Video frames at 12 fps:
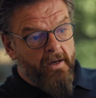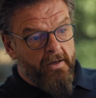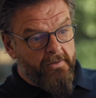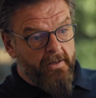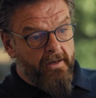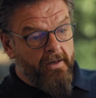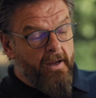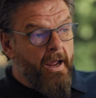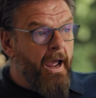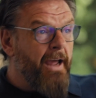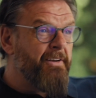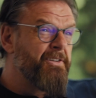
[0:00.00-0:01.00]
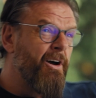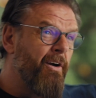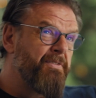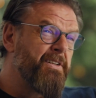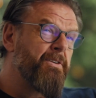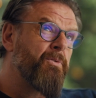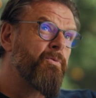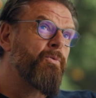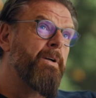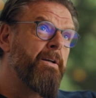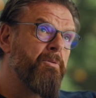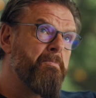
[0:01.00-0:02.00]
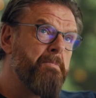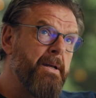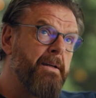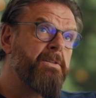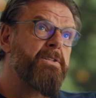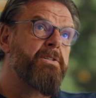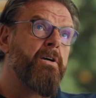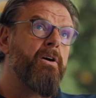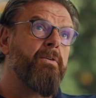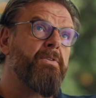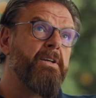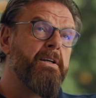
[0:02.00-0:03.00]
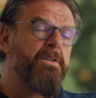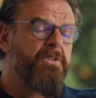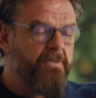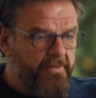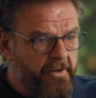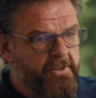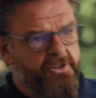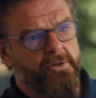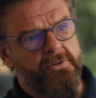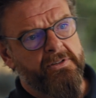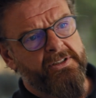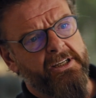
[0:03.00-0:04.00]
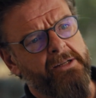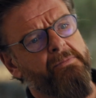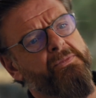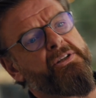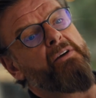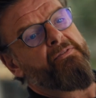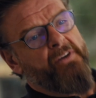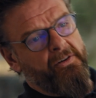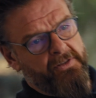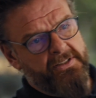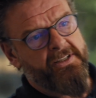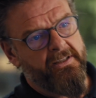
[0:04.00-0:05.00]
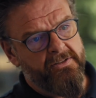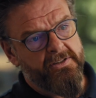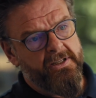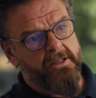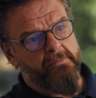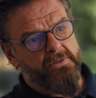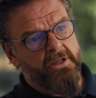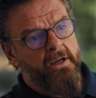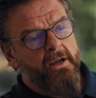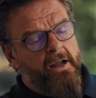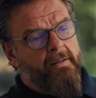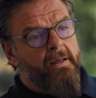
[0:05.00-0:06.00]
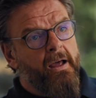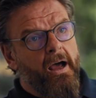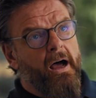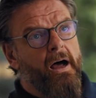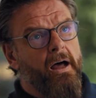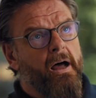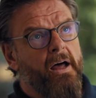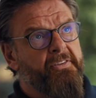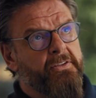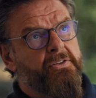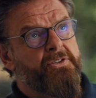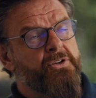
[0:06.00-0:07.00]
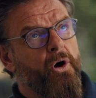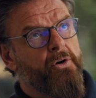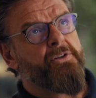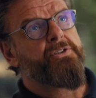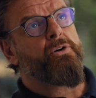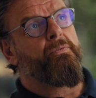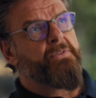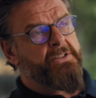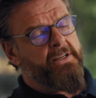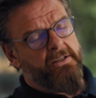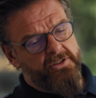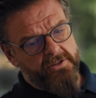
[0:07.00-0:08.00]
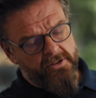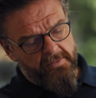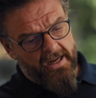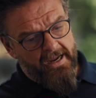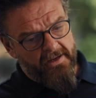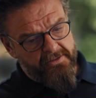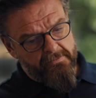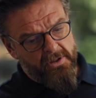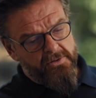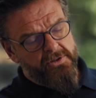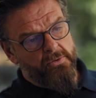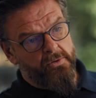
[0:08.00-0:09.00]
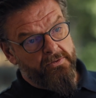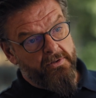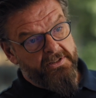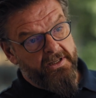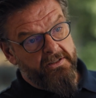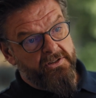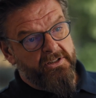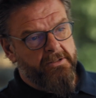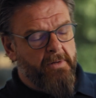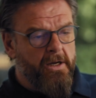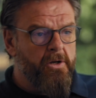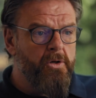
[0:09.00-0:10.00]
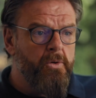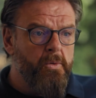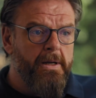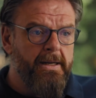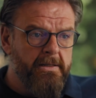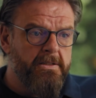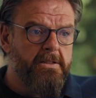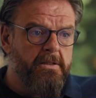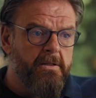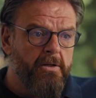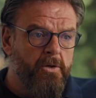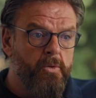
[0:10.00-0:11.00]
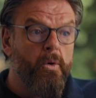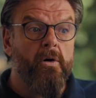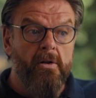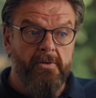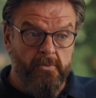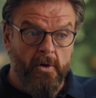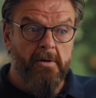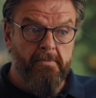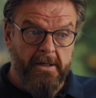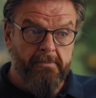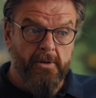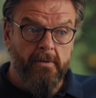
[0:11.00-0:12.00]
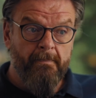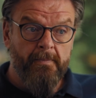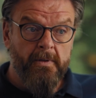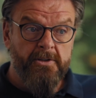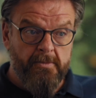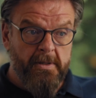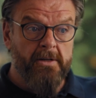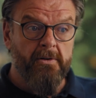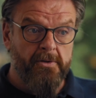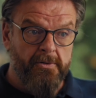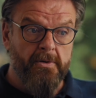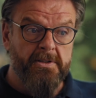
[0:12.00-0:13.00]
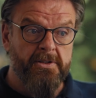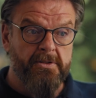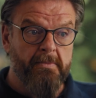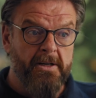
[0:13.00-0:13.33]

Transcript: okay? And I've seen a real mix over the years of very junior teams, very senior teams. I think there's an honest conversation to be had in most organisations about who are the right people to be in our crisis